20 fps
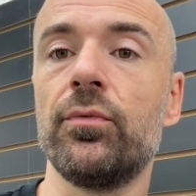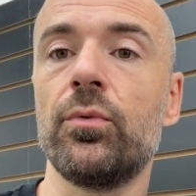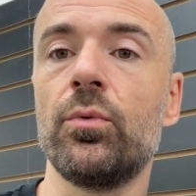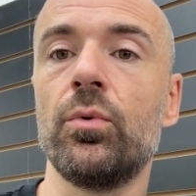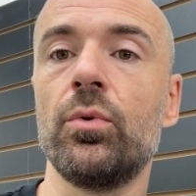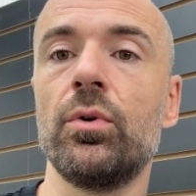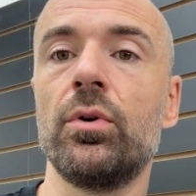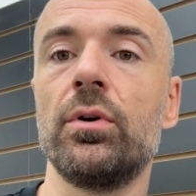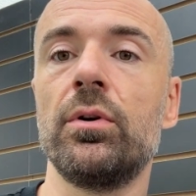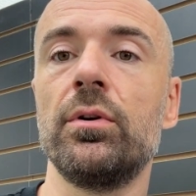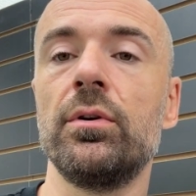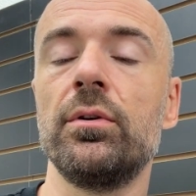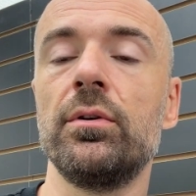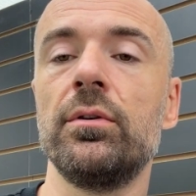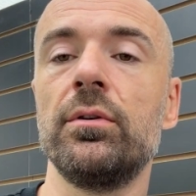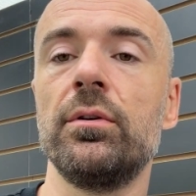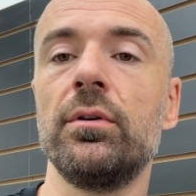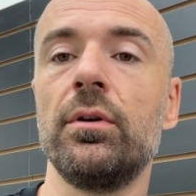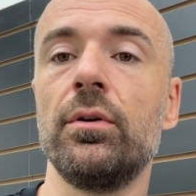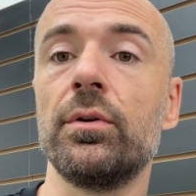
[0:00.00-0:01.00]
for
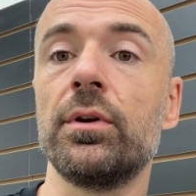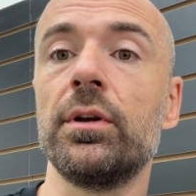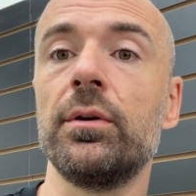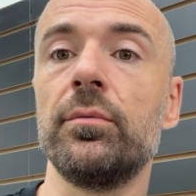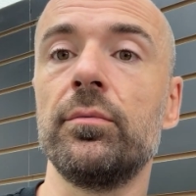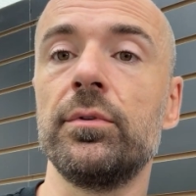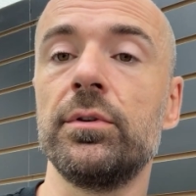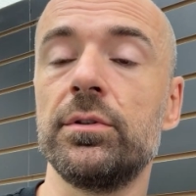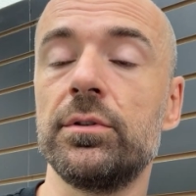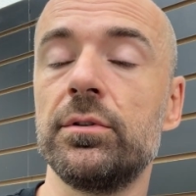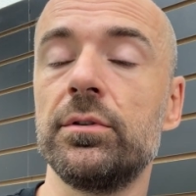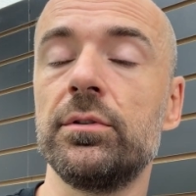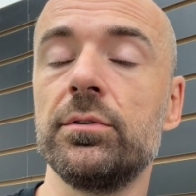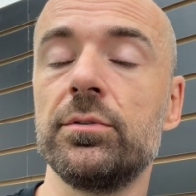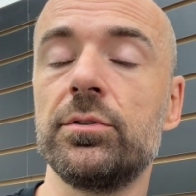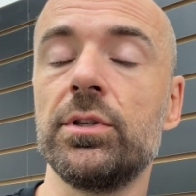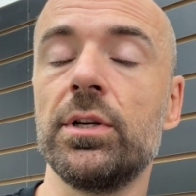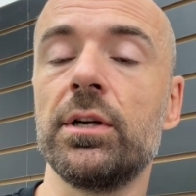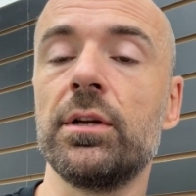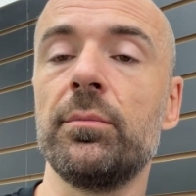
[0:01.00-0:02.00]

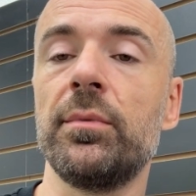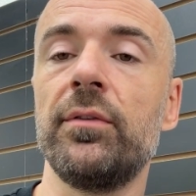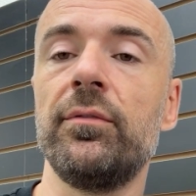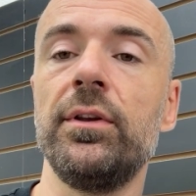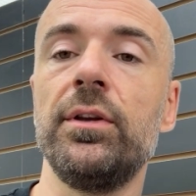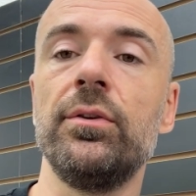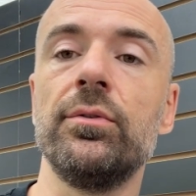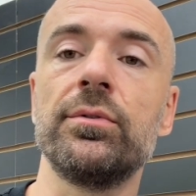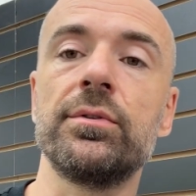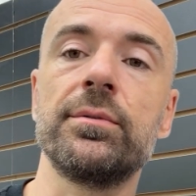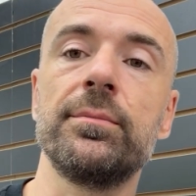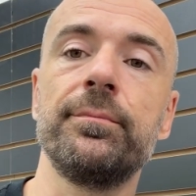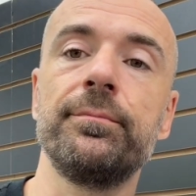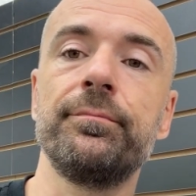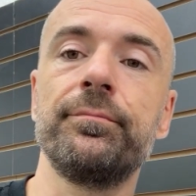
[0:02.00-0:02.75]
checking my videos.